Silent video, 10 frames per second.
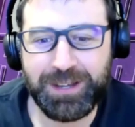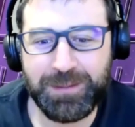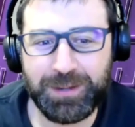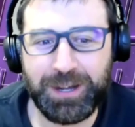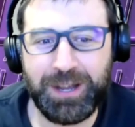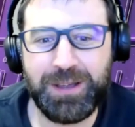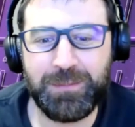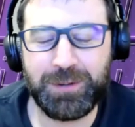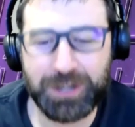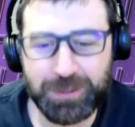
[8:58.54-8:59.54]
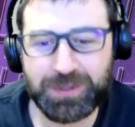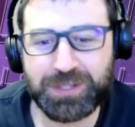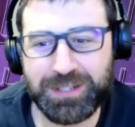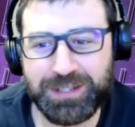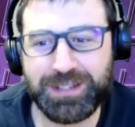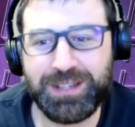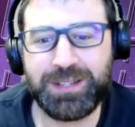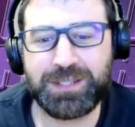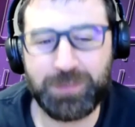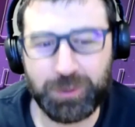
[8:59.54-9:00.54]
am 100%
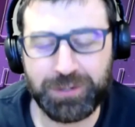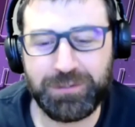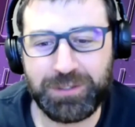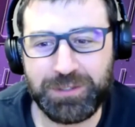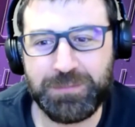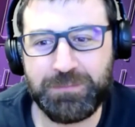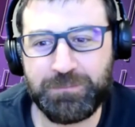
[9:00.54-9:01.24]
in support of you two.